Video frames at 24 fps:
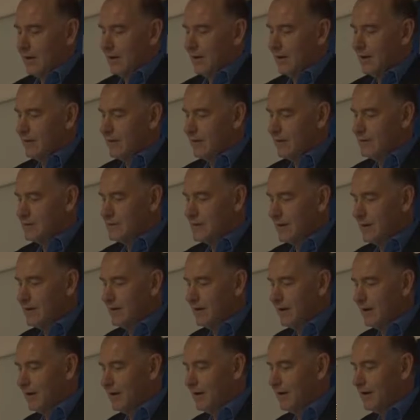And then
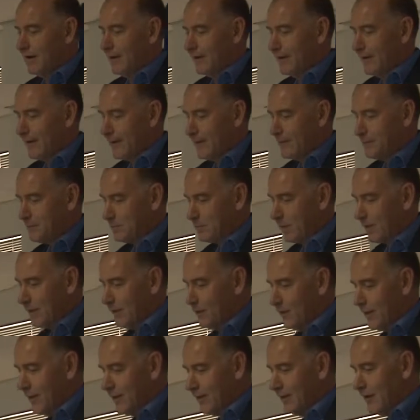Tanya
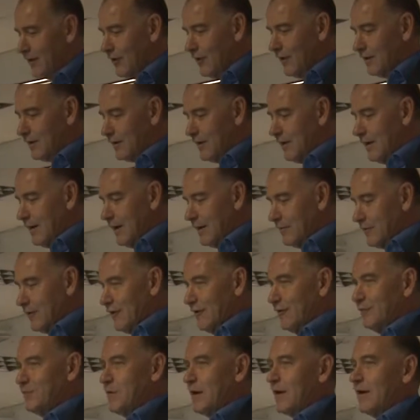won the Gartner Hype
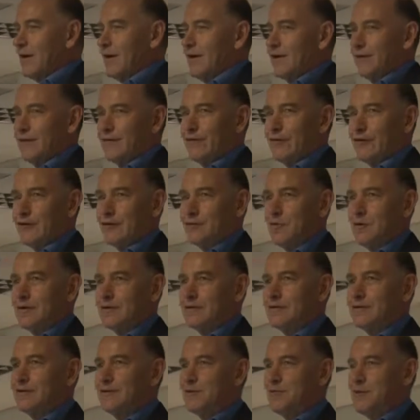Curve Bingo, the first
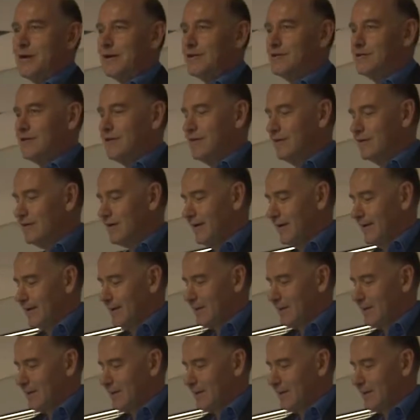person to mention it.